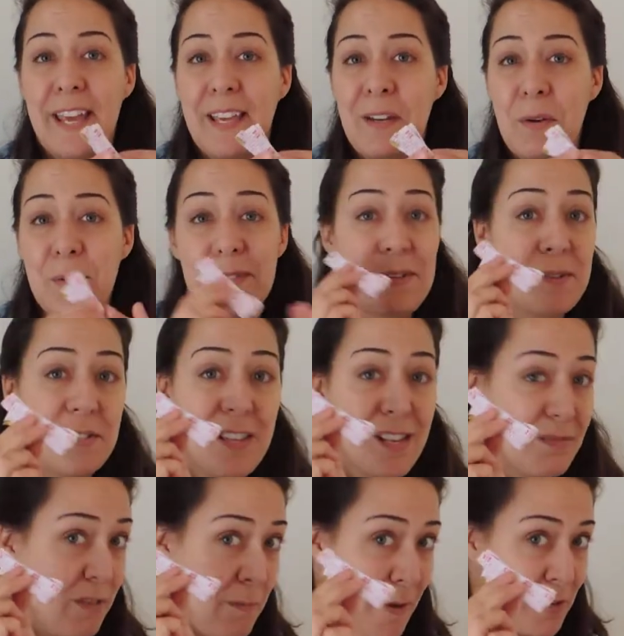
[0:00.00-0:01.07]
I can always use
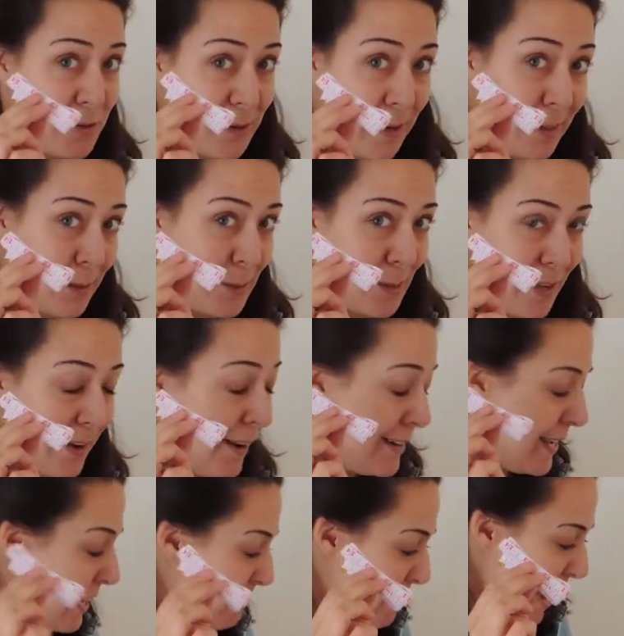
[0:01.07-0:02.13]
these for measuring clothing
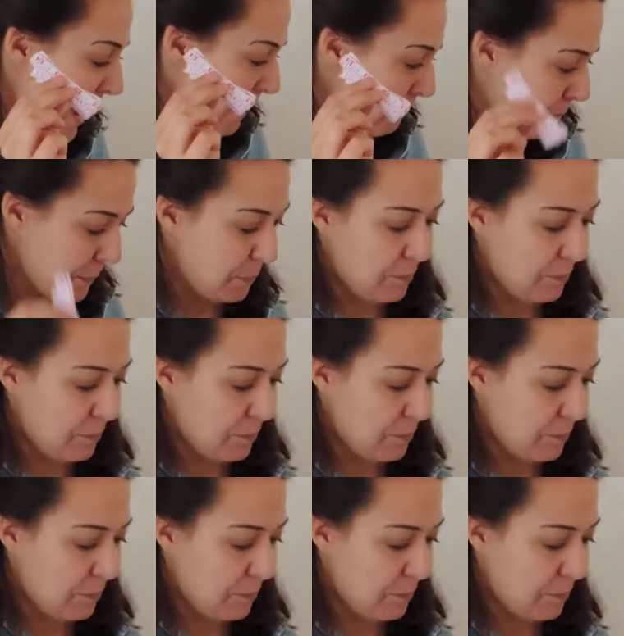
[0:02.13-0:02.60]
on eBay.